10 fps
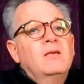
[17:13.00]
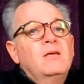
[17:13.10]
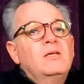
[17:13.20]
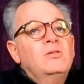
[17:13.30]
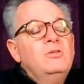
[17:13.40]

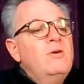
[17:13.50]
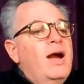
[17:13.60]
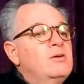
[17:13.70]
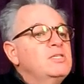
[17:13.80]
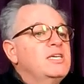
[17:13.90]
New
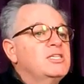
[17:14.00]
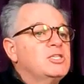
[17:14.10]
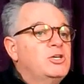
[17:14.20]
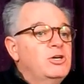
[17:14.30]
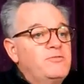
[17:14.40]
housing is
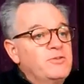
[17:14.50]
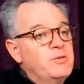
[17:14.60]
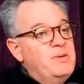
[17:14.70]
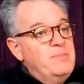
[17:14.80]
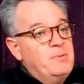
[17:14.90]
good for the
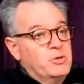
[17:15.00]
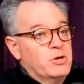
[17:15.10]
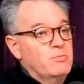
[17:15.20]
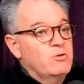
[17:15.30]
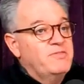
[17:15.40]
people that are
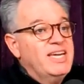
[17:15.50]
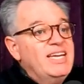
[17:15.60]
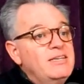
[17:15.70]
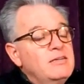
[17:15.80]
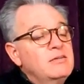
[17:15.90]
moving
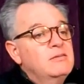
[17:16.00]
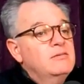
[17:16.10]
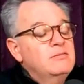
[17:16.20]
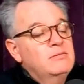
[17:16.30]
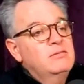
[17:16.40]
in,
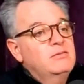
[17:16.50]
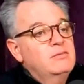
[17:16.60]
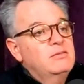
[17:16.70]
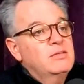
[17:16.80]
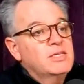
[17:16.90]

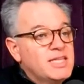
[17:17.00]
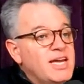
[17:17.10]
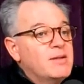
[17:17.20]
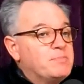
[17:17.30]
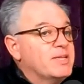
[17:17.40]
because they
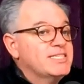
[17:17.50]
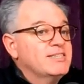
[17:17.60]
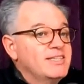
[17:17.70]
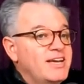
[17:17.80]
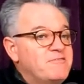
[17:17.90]
got a place to
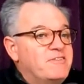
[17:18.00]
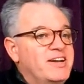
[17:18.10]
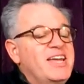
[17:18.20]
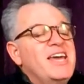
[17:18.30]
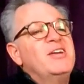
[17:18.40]
live.
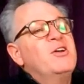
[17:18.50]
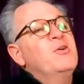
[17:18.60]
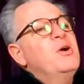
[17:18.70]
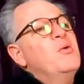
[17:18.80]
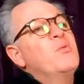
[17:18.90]
You know,
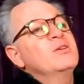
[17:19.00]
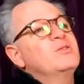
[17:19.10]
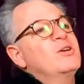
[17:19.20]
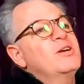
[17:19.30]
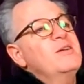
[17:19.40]
we're
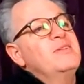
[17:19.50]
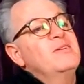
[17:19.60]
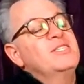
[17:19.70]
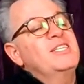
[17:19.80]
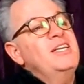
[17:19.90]
talking
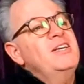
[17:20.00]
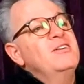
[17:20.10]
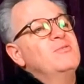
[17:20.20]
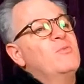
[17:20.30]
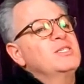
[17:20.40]
about San Diego
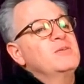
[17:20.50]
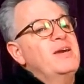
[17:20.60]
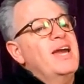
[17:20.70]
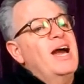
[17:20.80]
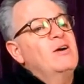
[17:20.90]
wants to
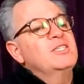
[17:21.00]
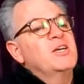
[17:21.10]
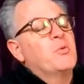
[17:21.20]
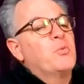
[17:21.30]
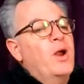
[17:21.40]
make housing a
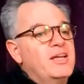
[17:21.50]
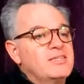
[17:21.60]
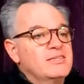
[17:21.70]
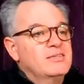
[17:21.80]
right.